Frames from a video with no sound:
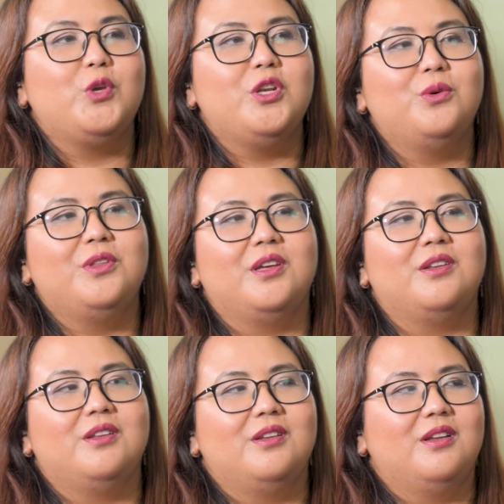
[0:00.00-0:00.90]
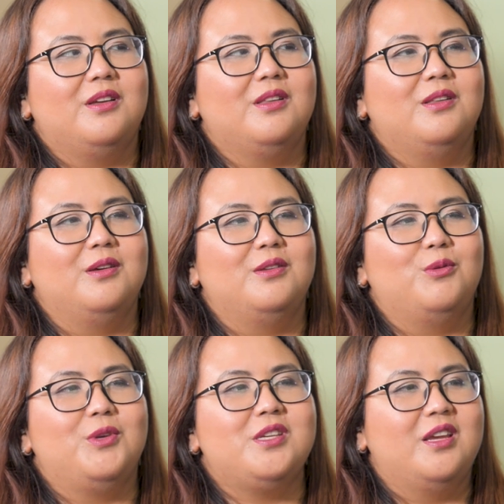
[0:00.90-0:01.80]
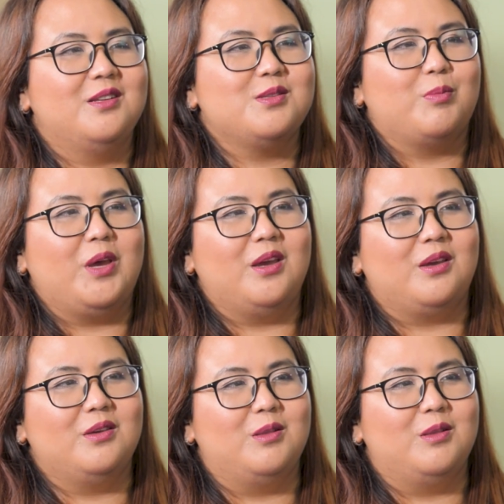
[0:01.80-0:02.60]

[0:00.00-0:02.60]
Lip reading: we know that the retailers are back,